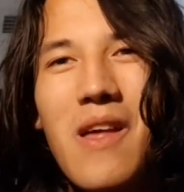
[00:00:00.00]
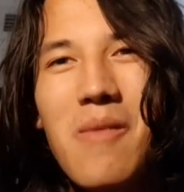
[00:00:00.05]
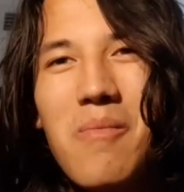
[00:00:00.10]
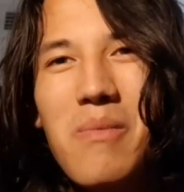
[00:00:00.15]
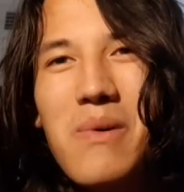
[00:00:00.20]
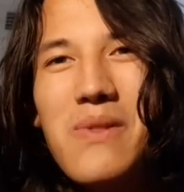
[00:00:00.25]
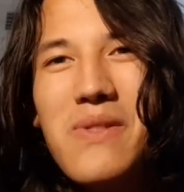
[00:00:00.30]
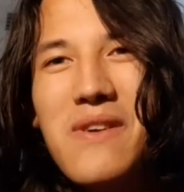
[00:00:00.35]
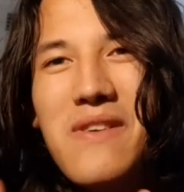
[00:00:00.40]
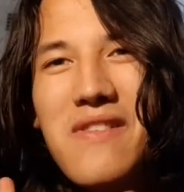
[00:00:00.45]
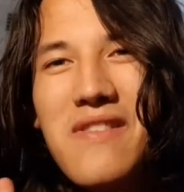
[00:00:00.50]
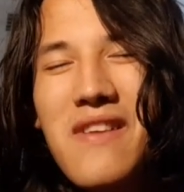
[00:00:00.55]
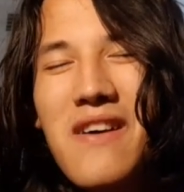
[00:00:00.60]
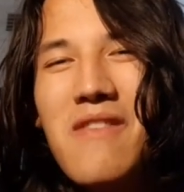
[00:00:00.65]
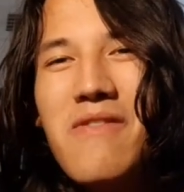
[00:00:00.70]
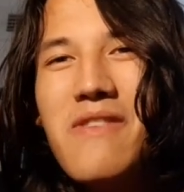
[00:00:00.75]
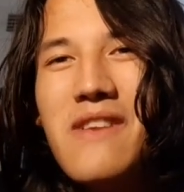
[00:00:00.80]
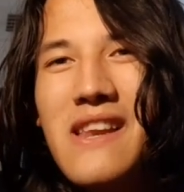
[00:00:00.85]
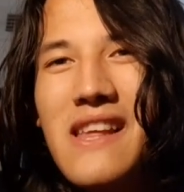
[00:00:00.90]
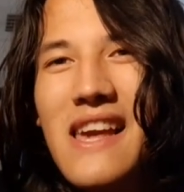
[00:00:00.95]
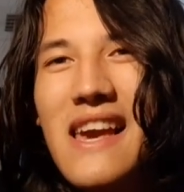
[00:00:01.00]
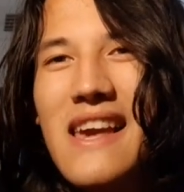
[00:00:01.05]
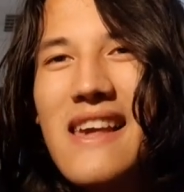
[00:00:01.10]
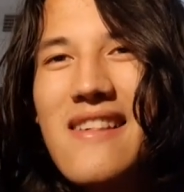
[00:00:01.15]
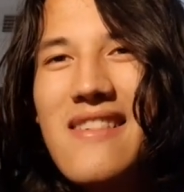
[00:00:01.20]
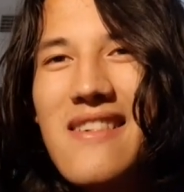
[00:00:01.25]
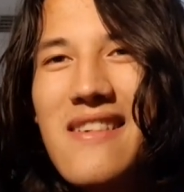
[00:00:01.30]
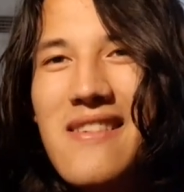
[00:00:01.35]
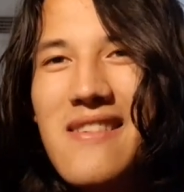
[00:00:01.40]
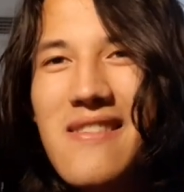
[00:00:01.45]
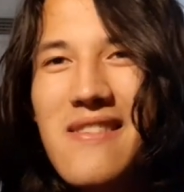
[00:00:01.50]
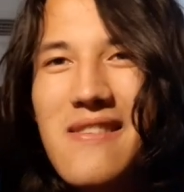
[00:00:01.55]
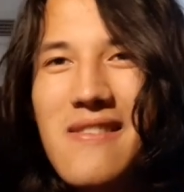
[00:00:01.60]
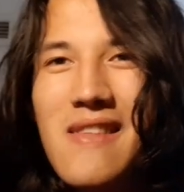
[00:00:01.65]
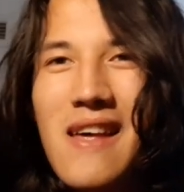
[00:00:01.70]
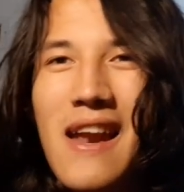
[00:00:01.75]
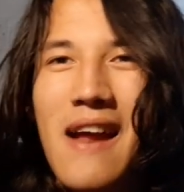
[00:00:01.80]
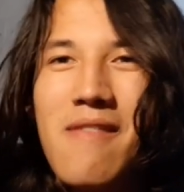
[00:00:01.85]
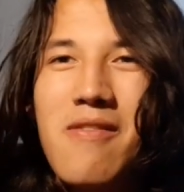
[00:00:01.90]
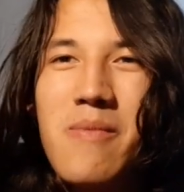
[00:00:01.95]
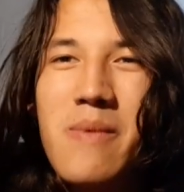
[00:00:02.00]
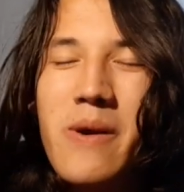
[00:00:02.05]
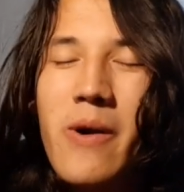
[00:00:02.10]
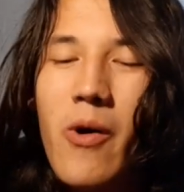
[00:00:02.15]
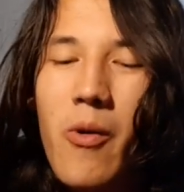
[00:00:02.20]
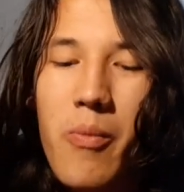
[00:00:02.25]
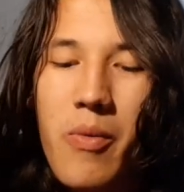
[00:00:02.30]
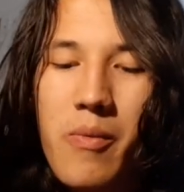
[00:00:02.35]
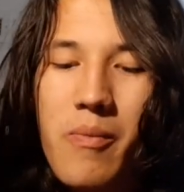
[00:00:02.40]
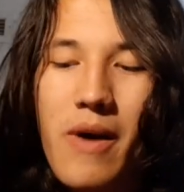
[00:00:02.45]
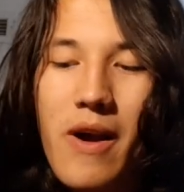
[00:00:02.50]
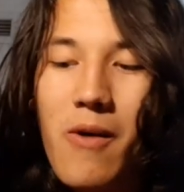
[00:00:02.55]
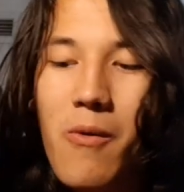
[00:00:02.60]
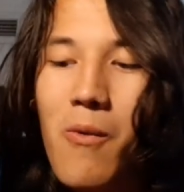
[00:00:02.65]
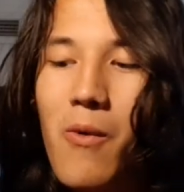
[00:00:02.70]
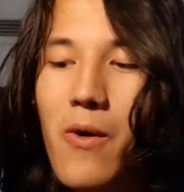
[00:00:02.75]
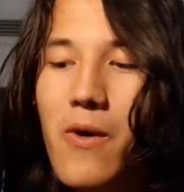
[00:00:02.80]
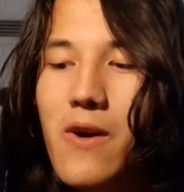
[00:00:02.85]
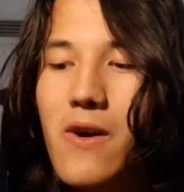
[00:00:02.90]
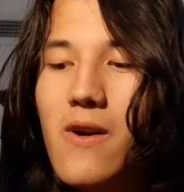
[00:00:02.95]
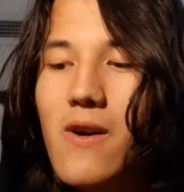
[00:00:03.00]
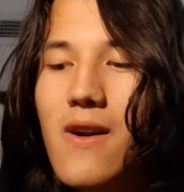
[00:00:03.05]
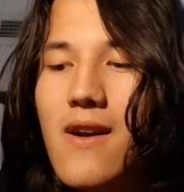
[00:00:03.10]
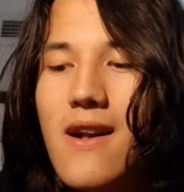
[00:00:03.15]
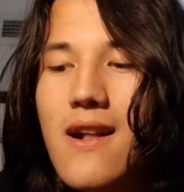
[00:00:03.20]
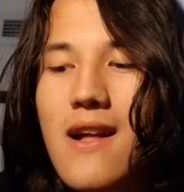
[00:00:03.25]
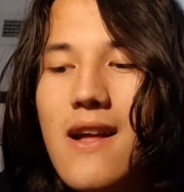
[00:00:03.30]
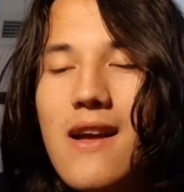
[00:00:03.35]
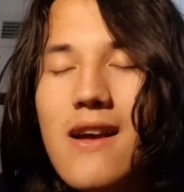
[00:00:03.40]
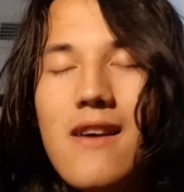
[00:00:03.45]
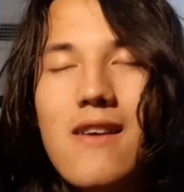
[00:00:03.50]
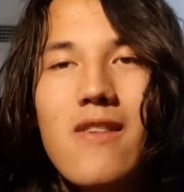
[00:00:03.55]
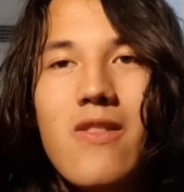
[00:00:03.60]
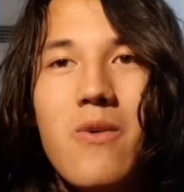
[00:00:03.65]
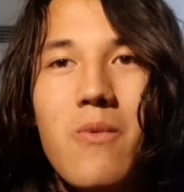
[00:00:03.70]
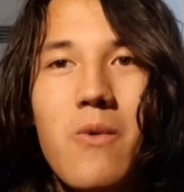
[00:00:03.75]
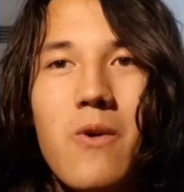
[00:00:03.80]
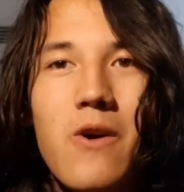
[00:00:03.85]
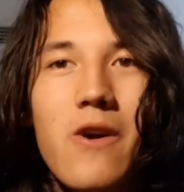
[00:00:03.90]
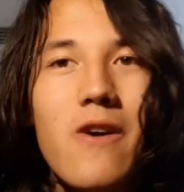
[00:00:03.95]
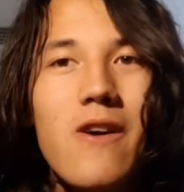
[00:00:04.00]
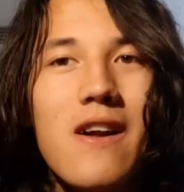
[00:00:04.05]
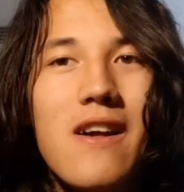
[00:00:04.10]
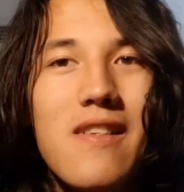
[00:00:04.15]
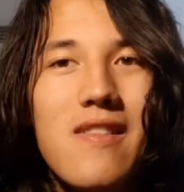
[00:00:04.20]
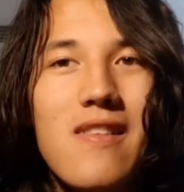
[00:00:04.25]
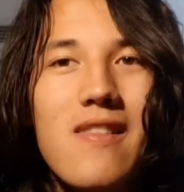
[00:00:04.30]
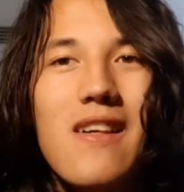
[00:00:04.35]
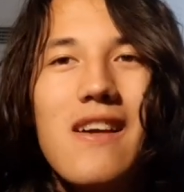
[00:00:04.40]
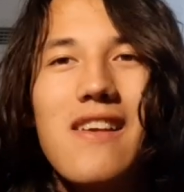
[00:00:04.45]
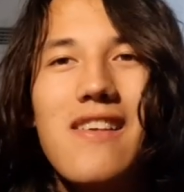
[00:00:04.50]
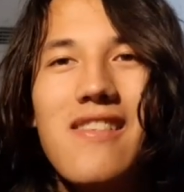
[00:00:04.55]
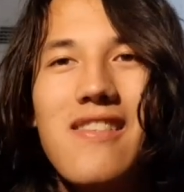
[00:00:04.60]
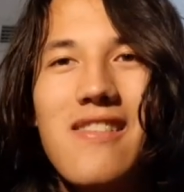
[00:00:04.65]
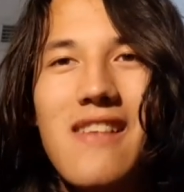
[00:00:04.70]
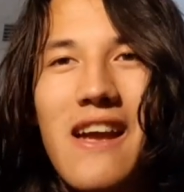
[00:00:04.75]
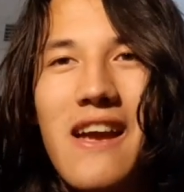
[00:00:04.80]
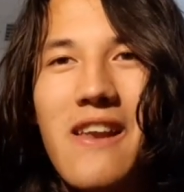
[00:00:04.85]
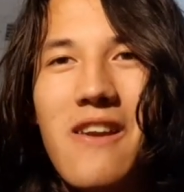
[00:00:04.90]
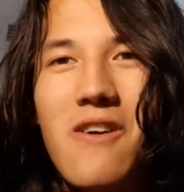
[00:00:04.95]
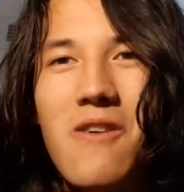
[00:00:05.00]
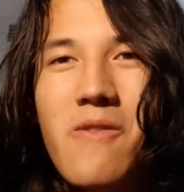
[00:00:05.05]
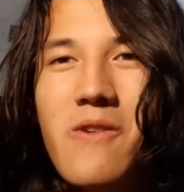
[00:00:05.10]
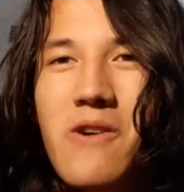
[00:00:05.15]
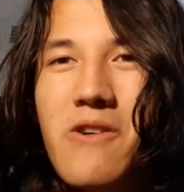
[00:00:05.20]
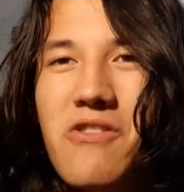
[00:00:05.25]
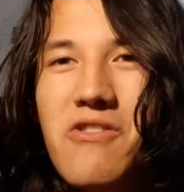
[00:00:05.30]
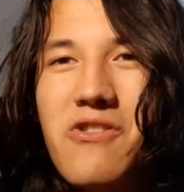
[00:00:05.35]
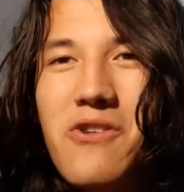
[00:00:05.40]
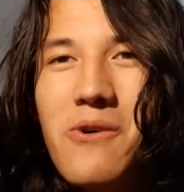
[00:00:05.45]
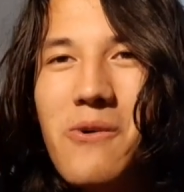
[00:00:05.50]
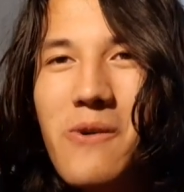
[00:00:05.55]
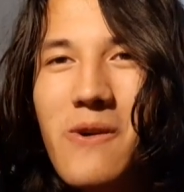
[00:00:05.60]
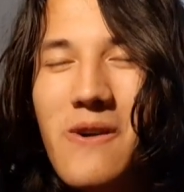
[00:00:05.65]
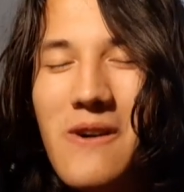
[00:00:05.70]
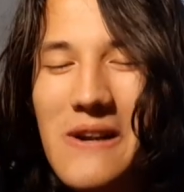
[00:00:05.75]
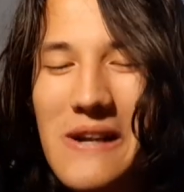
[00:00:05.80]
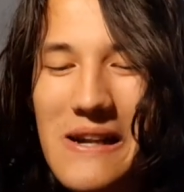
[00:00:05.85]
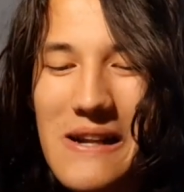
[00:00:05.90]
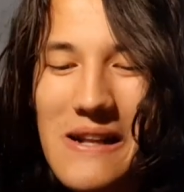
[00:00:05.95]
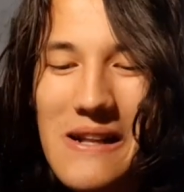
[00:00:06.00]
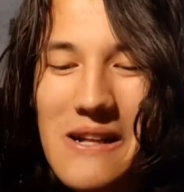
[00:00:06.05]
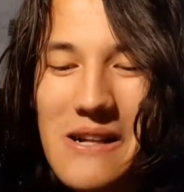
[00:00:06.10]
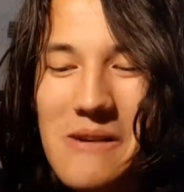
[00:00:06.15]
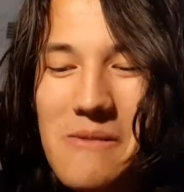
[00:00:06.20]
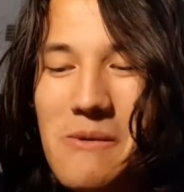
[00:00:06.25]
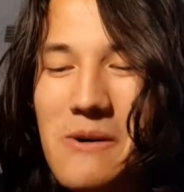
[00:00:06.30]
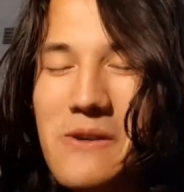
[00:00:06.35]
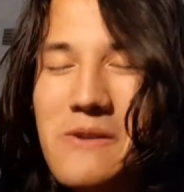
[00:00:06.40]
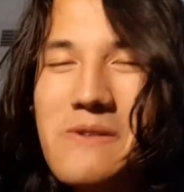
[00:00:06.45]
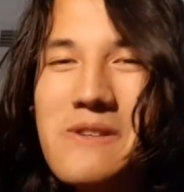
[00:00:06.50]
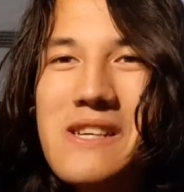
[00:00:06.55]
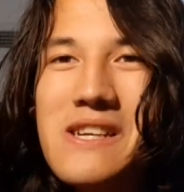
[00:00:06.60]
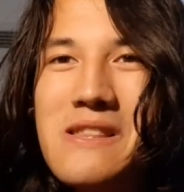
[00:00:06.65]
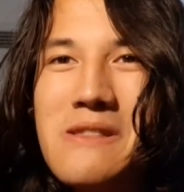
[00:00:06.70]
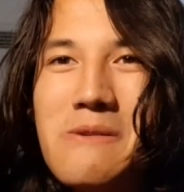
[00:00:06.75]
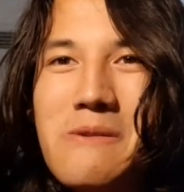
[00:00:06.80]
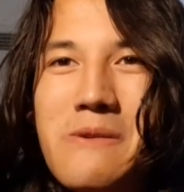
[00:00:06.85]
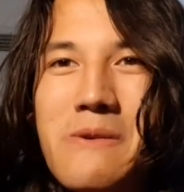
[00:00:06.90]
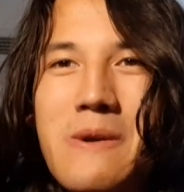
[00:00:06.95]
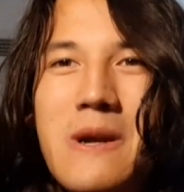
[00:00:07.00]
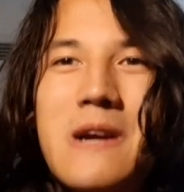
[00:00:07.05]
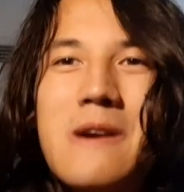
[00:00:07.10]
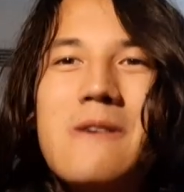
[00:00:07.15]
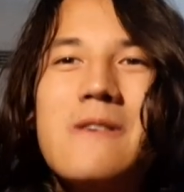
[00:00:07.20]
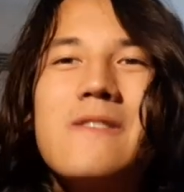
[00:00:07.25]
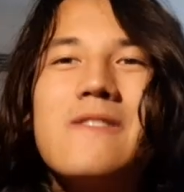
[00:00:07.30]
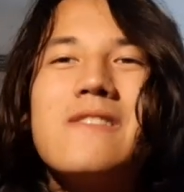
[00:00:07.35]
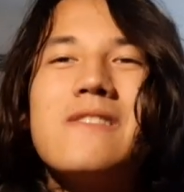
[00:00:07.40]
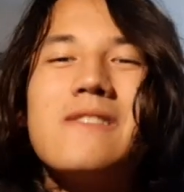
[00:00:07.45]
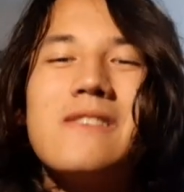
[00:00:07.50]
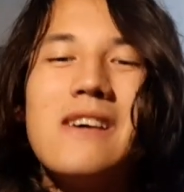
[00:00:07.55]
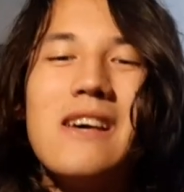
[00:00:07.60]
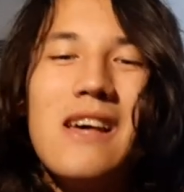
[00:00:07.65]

put their stuff in cases that have to be opened by a worker, and the worker has to like stand over your shoulder while you dig through the records.